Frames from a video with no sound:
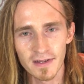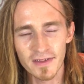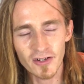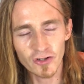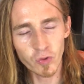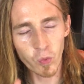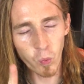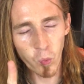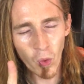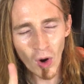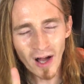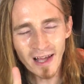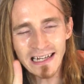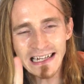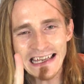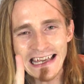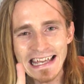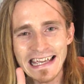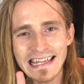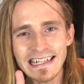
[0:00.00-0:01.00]
There's
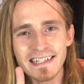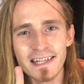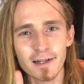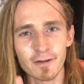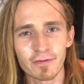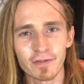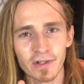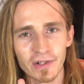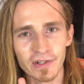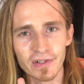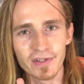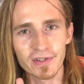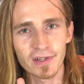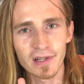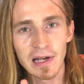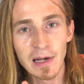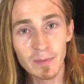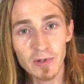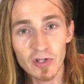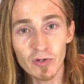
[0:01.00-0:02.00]
one key
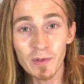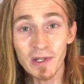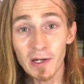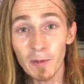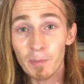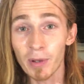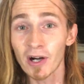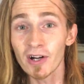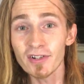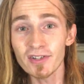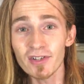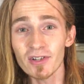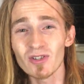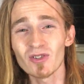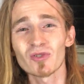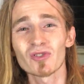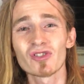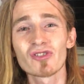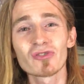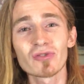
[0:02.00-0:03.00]
difference between a person
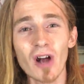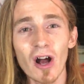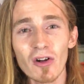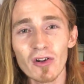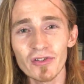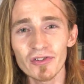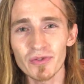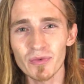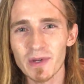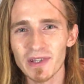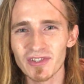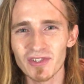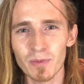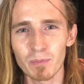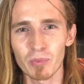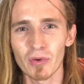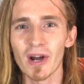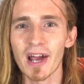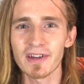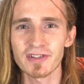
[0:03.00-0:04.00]
who struggles with
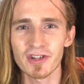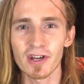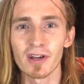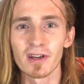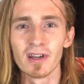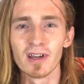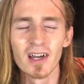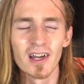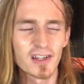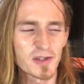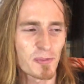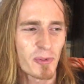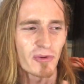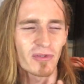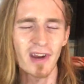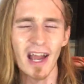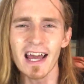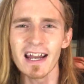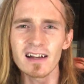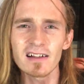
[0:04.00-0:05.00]
depression
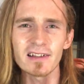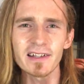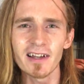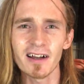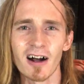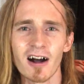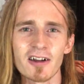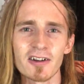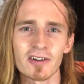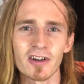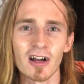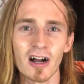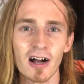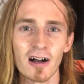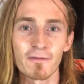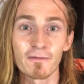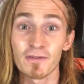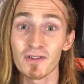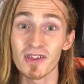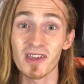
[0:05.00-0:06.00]
sporadically on and
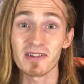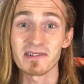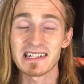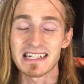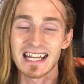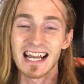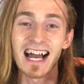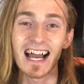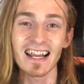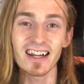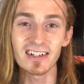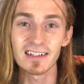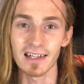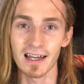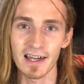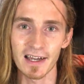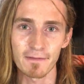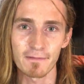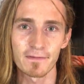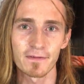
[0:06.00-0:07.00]
off for their entire
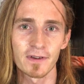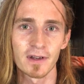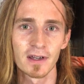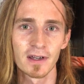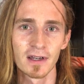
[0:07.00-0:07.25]
life,